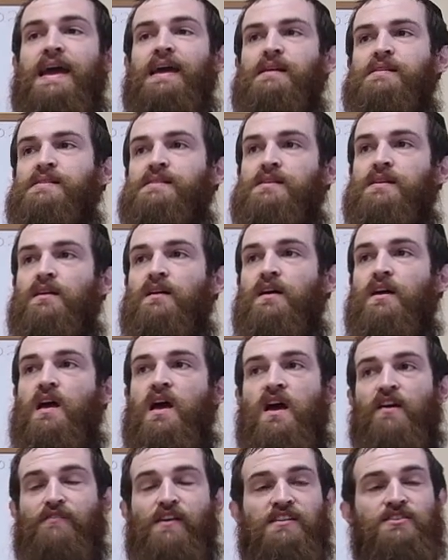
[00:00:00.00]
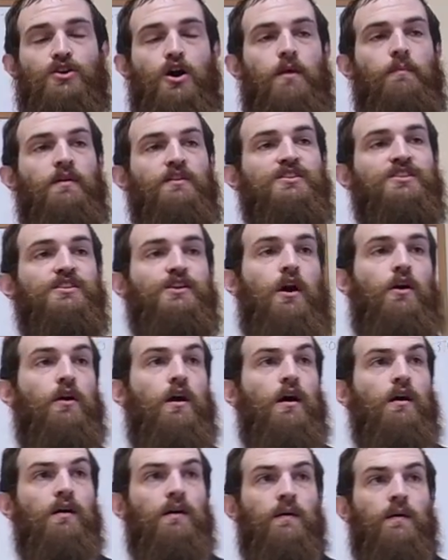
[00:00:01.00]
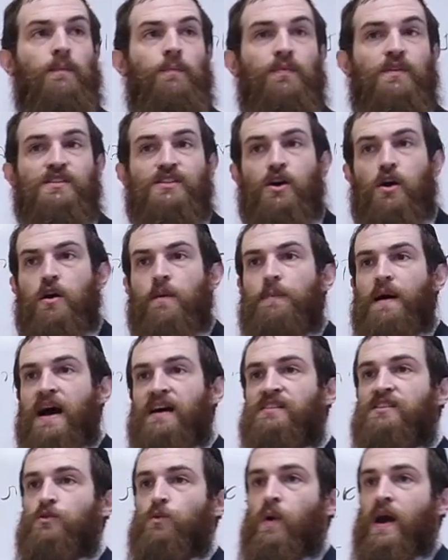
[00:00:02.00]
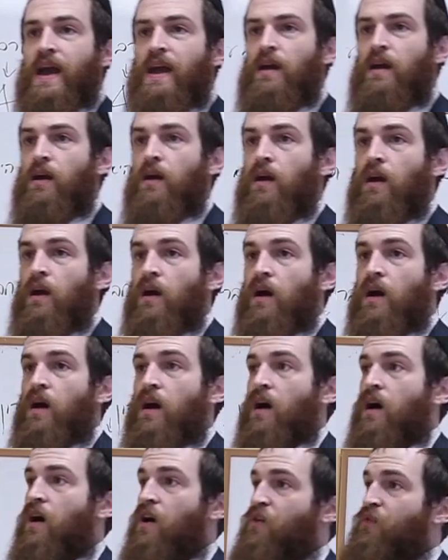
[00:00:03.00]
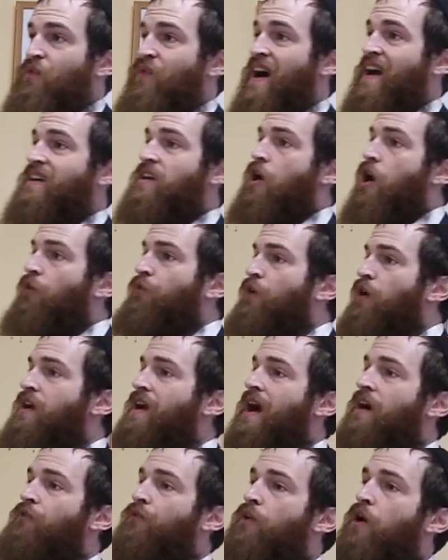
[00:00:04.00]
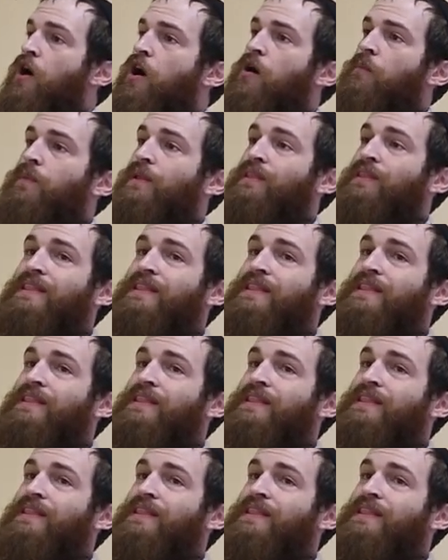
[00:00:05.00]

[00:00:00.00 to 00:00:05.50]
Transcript: next? Vatamas Sarah. Sarah passed away. Vayavoy Avraham